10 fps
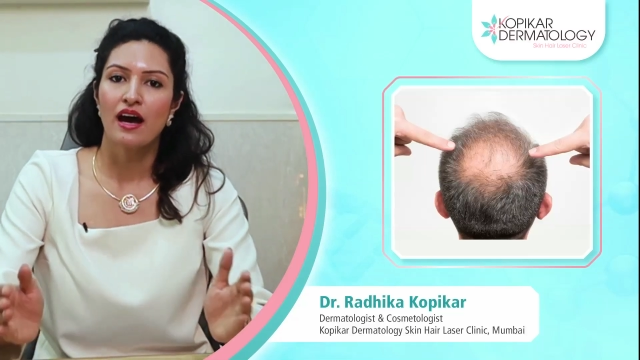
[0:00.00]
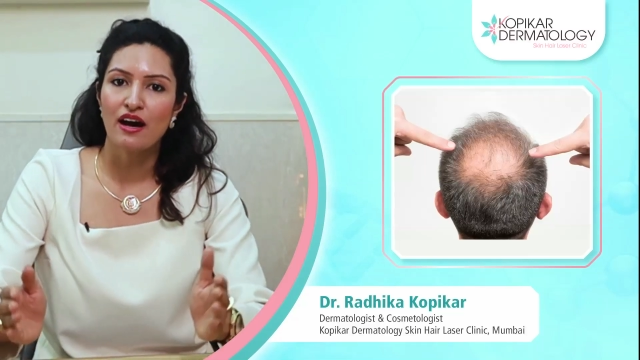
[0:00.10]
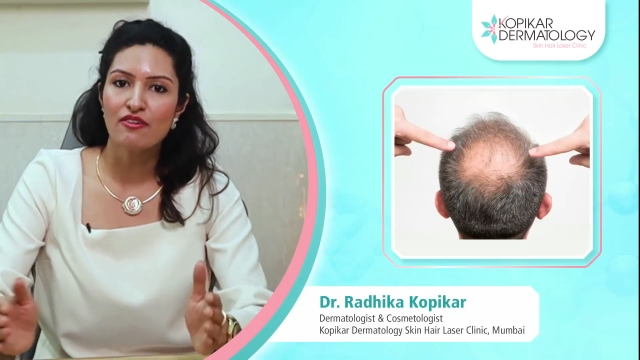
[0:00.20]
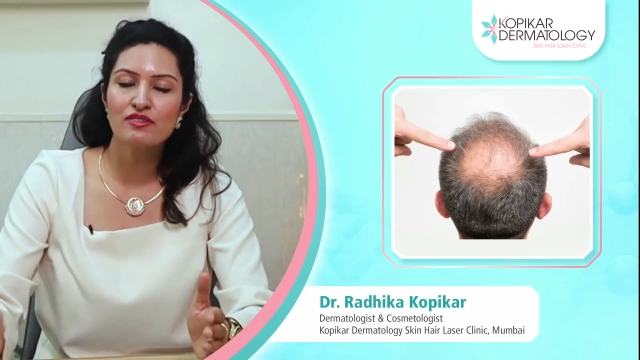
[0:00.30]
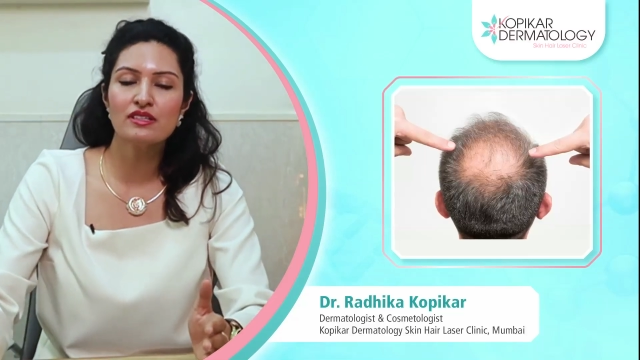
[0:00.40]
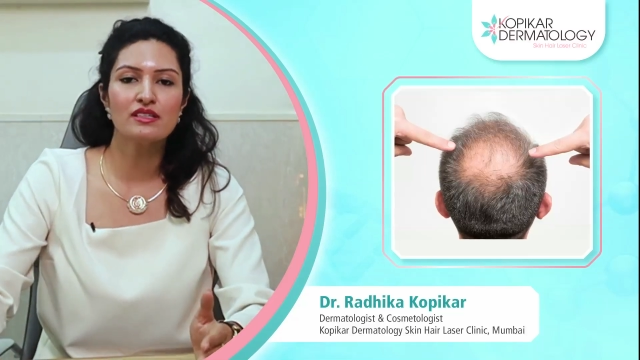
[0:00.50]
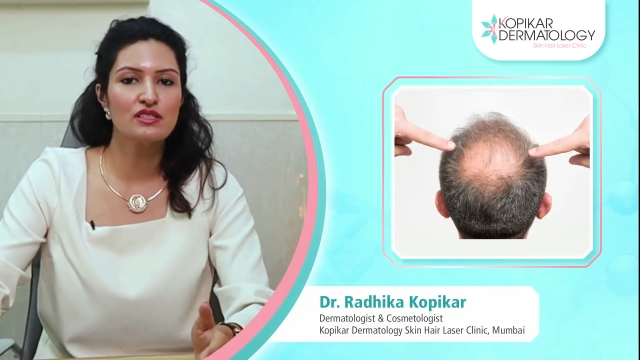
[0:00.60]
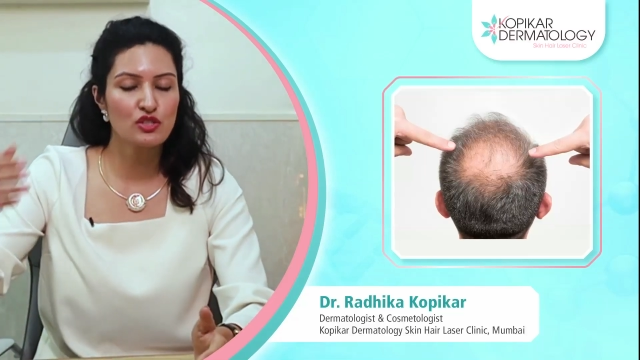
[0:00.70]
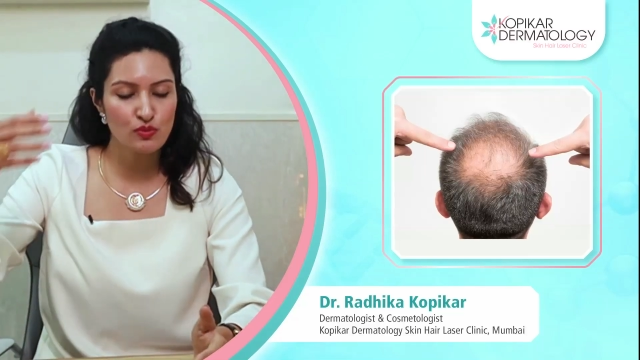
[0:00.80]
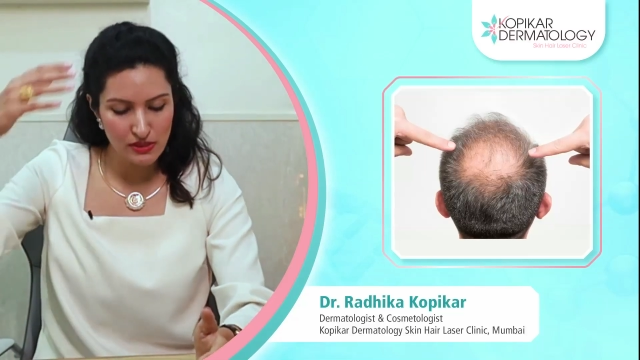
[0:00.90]
After
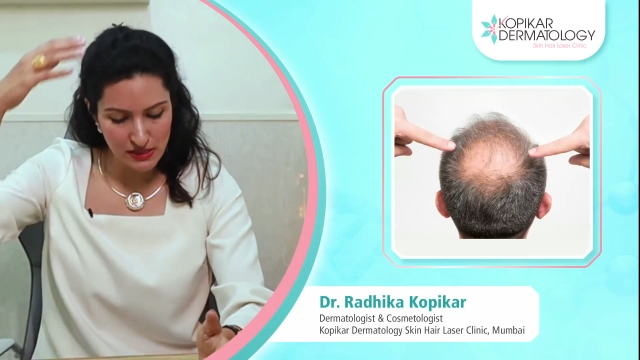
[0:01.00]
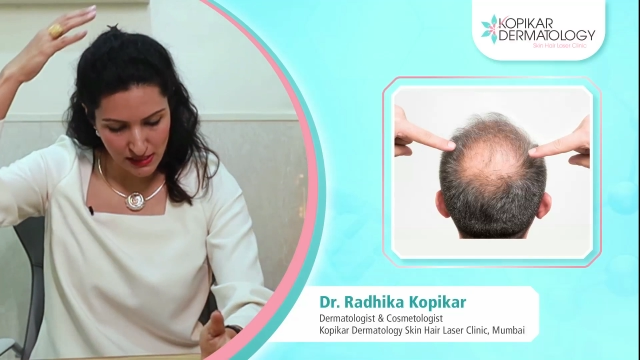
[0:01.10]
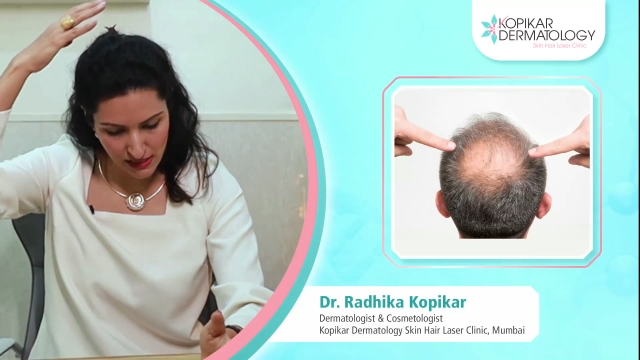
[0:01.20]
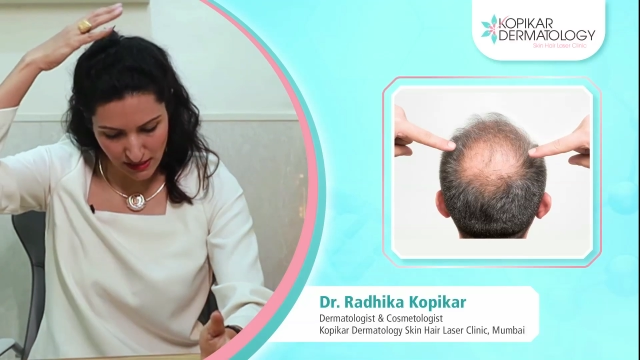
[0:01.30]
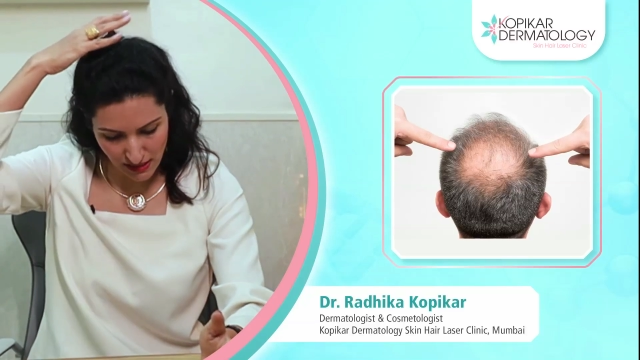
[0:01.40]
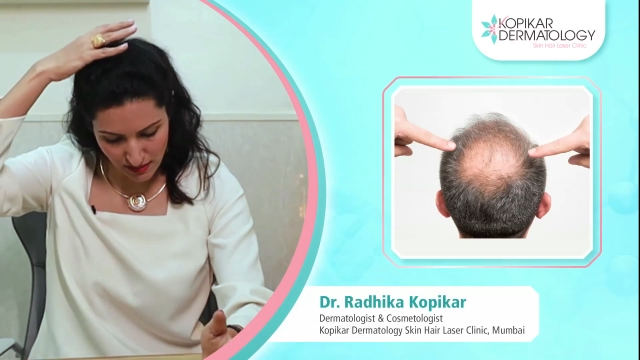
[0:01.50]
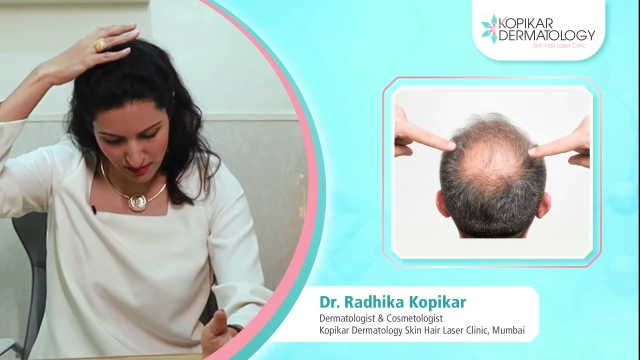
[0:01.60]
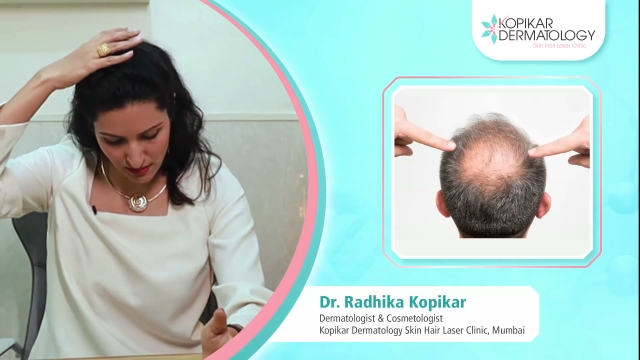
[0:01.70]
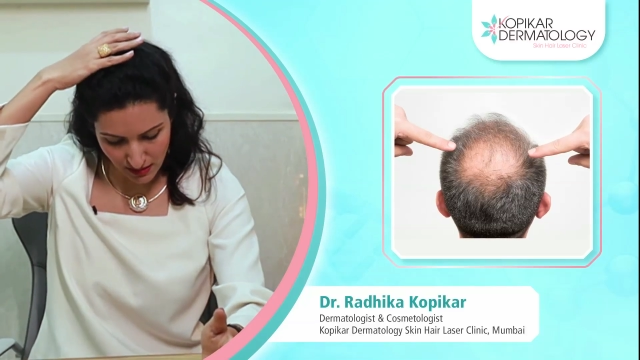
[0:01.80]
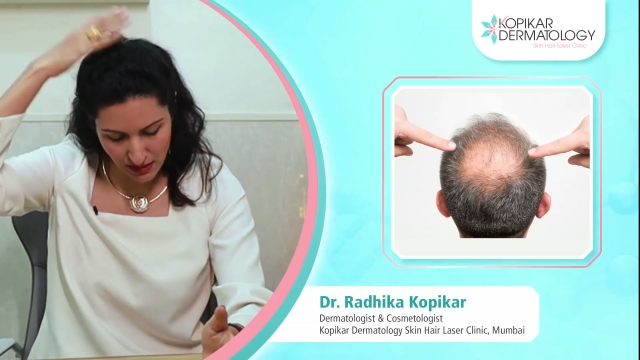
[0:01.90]
this, you will see that the